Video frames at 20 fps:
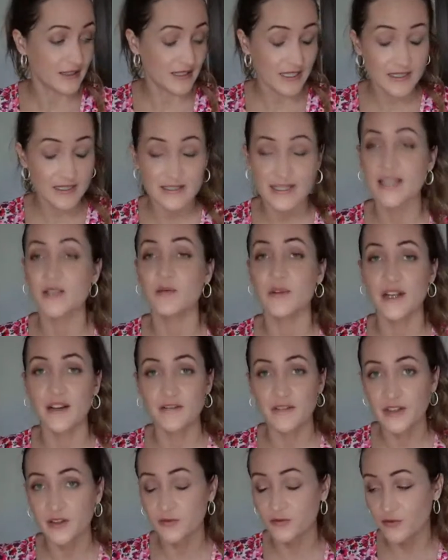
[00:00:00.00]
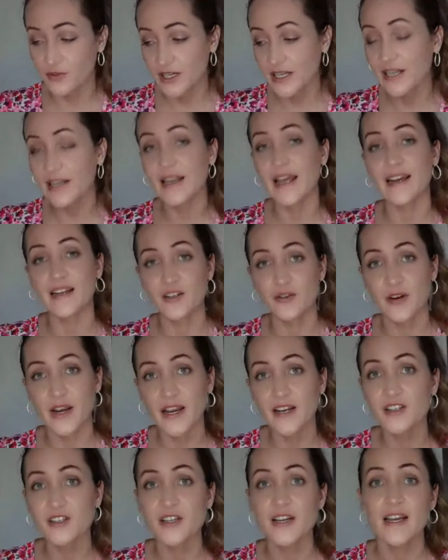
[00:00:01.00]
these days when I feel really like
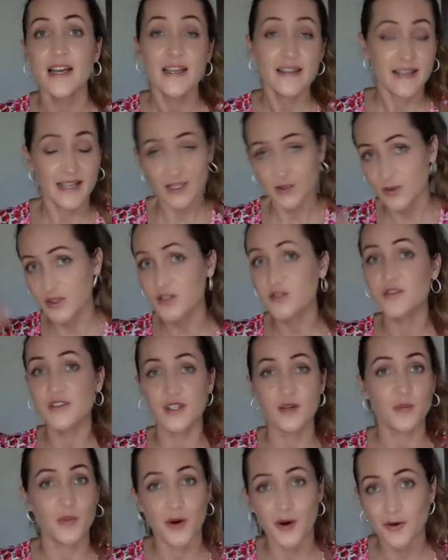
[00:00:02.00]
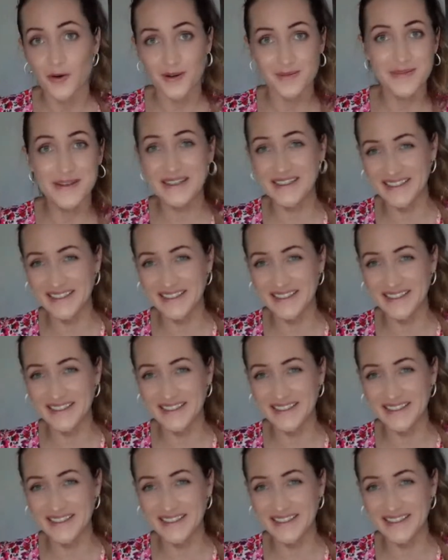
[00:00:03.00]
trash, that's when you see a poem,